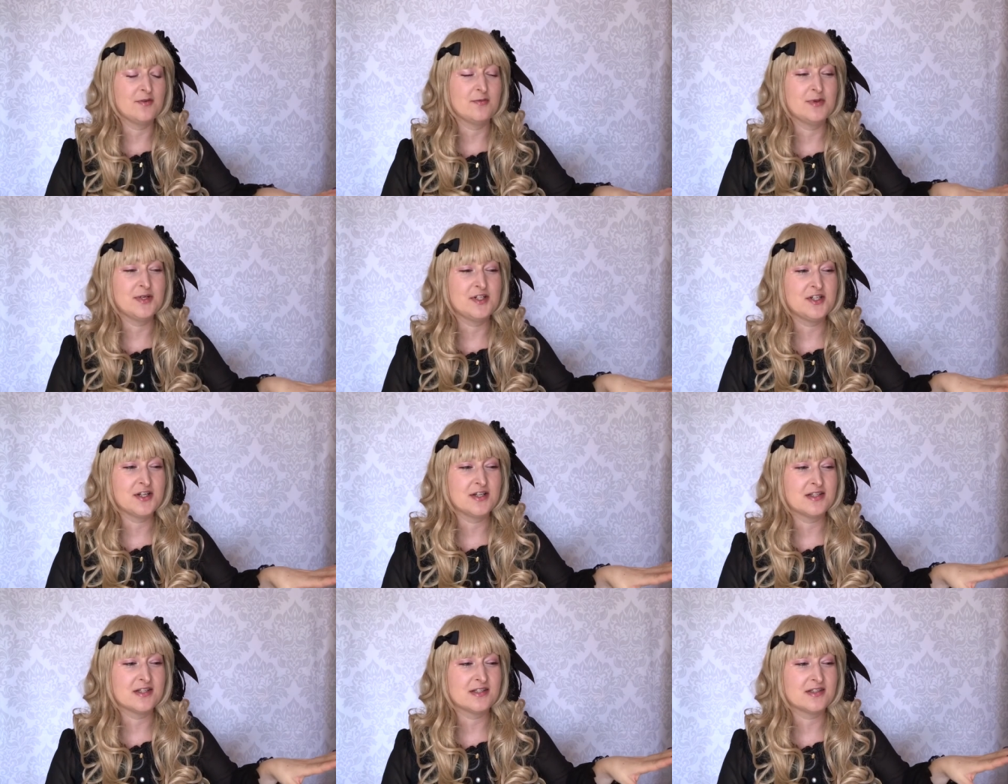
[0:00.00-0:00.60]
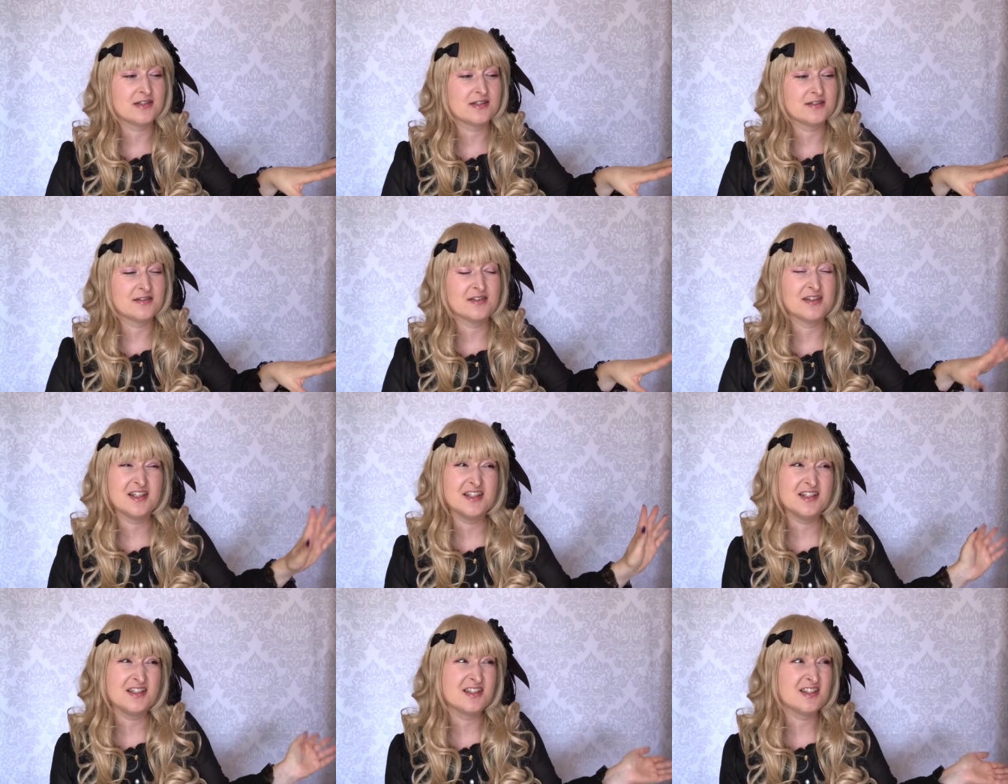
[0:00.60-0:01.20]
We just,
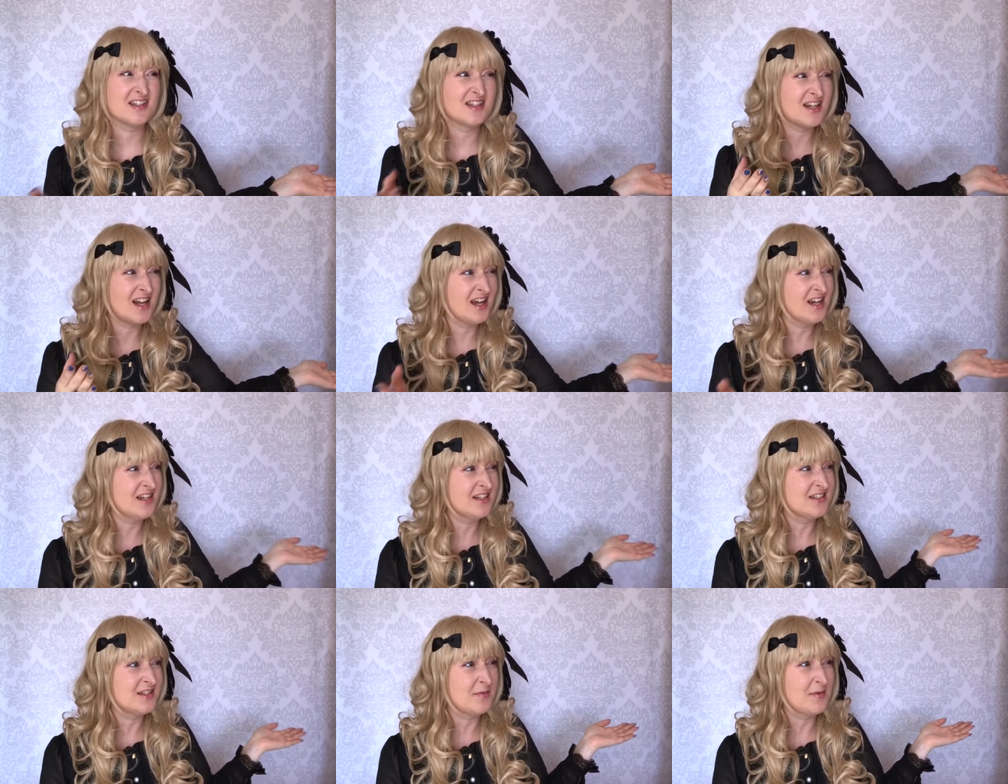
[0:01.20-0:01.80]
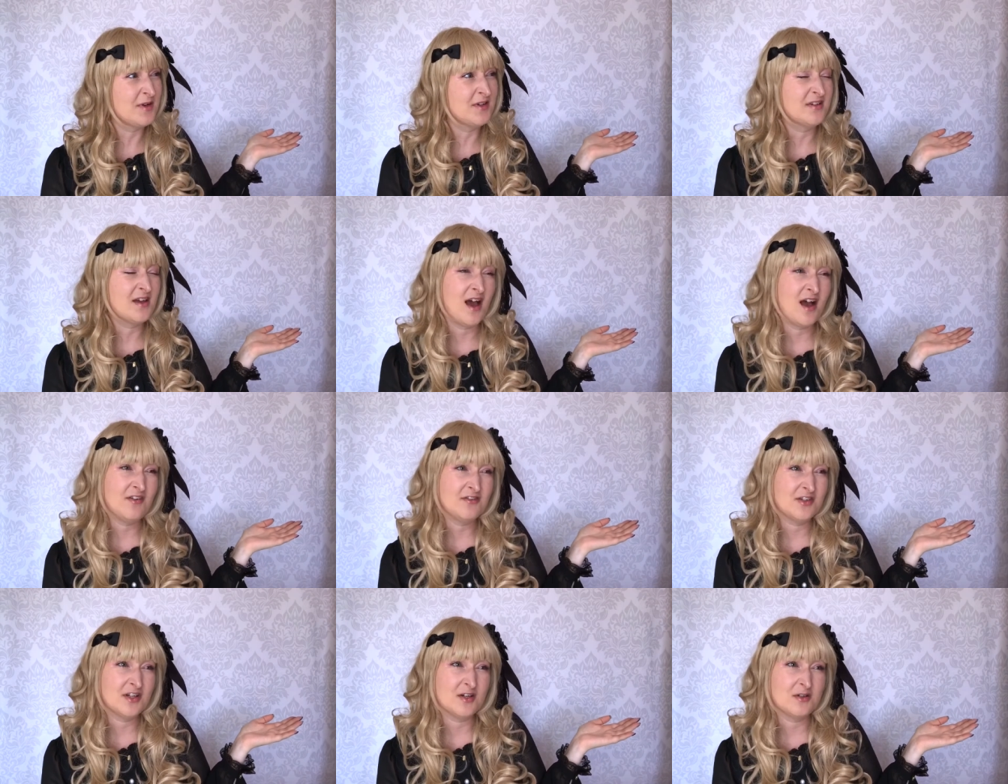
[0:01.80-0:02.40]
it lasts about
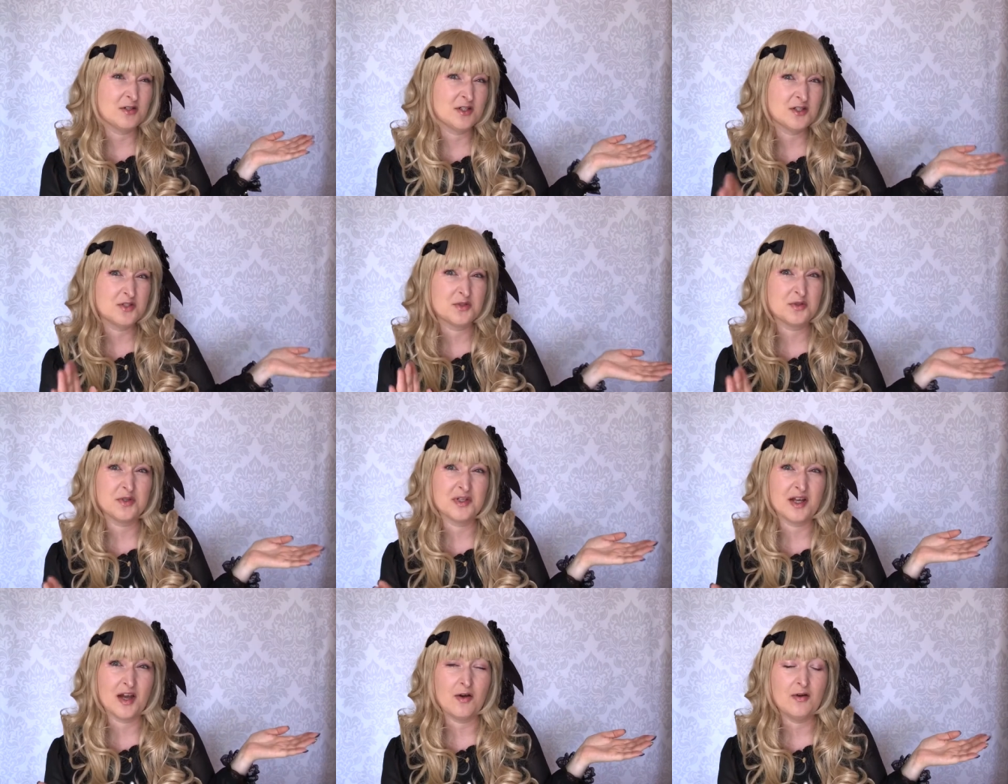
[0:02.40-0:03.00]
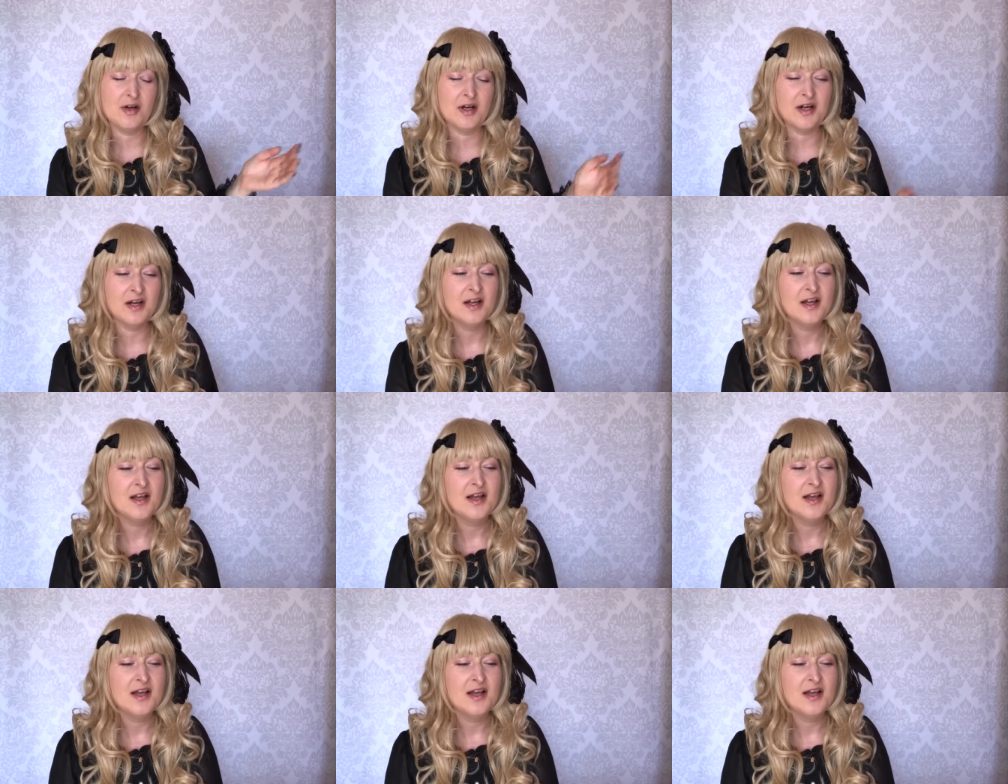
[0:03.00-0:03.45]
half an hour to an hour